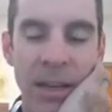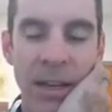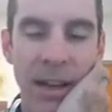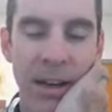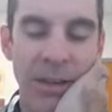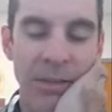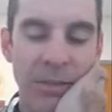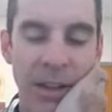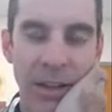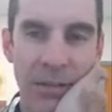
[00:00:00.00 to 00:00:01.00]
And now,
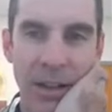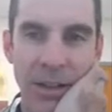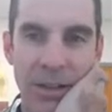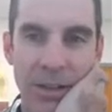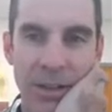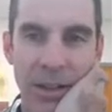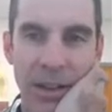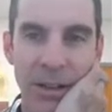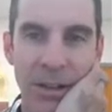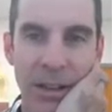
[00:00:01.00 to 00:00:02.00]
like fellows, you should
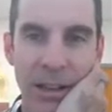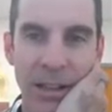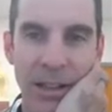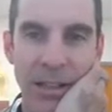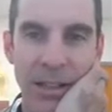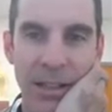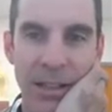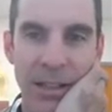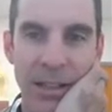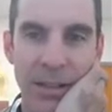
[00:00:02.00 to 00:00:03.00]
all look at this. Like,
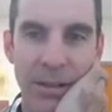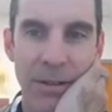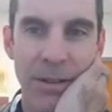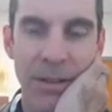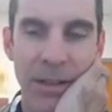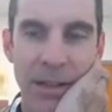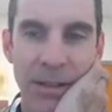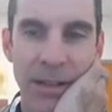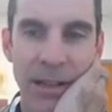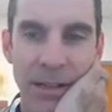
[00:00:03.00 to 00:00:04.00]
this is the original
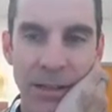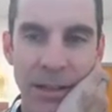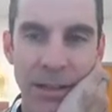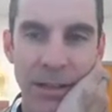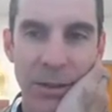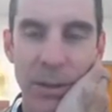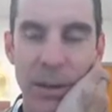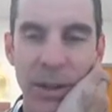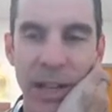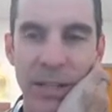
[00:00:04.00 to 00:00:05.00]
SRS, right?
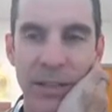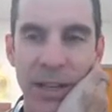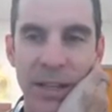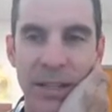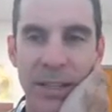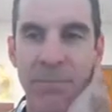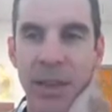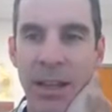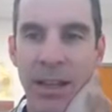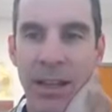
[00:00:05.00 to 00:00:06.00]
Schwab classification.
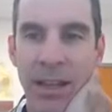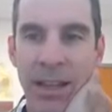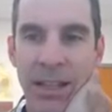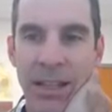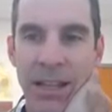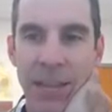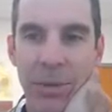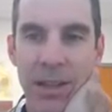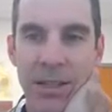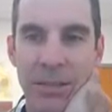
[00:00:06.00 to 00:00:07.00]
It's
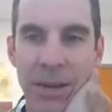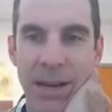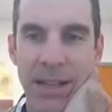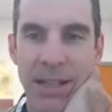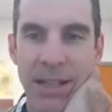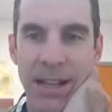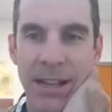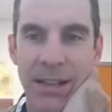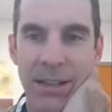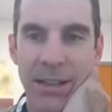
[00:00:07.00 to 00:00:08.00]
not plus or minus 10.